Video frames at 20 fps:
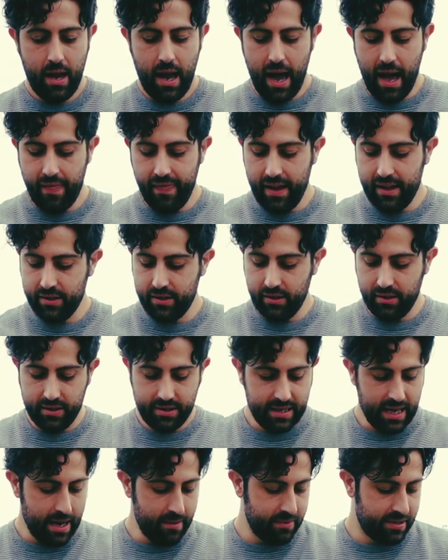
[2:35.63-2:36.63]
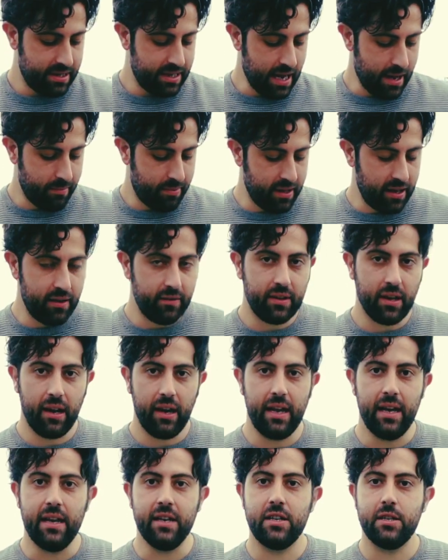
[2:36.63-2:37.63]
and then do the same step that you've done here.